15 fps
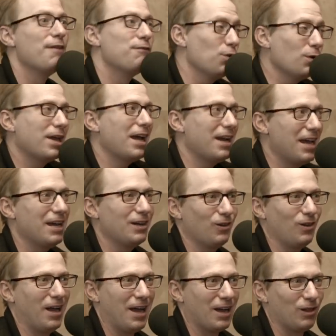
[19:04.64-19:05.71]
you can't
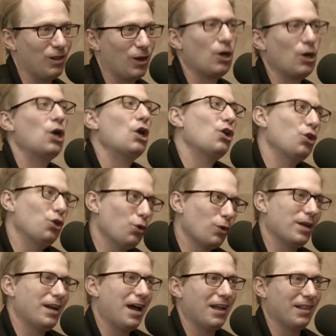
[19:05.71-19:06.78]
handle a heckler, you
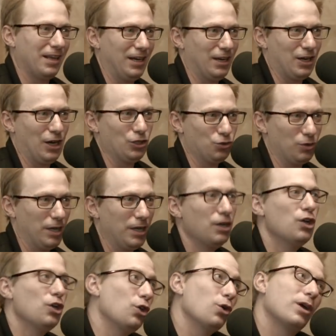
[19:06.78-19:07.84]
cannot lead a country.
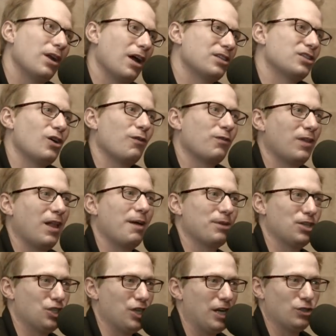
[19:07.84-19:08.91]
You cannot solve
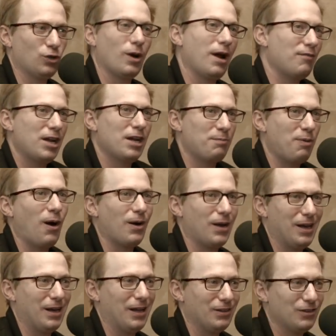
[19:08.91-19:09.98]
climate change or have any part
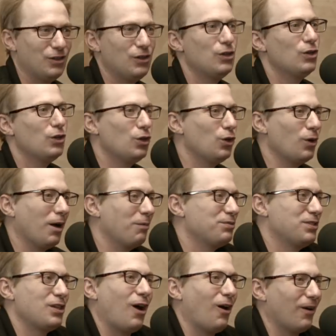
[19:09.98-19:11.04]
in it. I'm
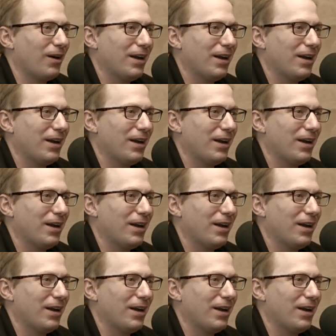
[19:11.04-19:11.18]
sorry.